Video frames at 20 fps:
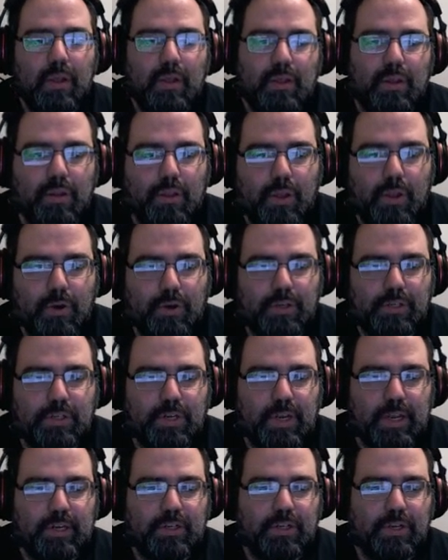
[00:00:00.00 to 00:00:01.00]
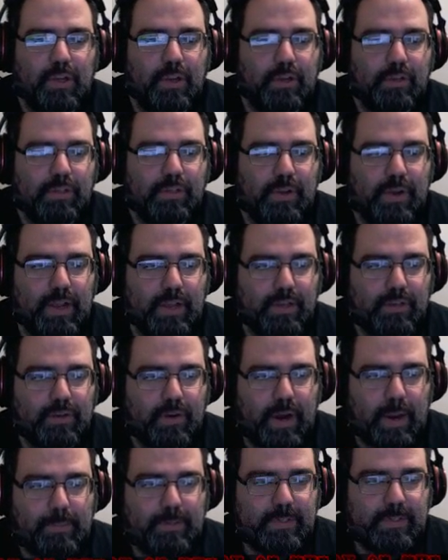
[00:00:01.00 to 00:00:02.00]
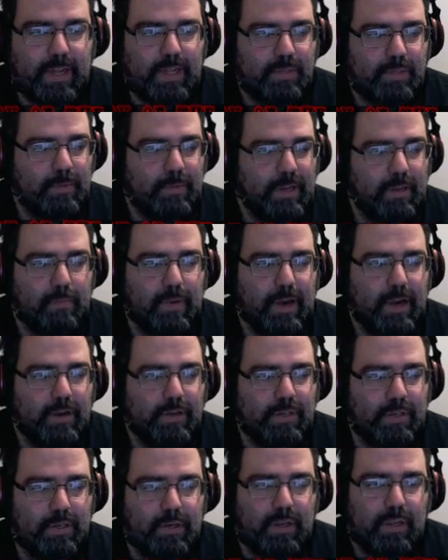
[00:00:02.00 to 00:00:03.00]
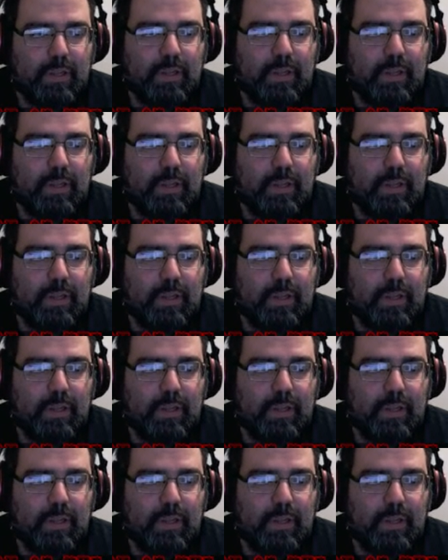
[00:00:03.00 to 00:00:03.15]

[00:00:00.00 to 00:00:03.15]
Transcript: You'll notice she actually also has crap stats by comparison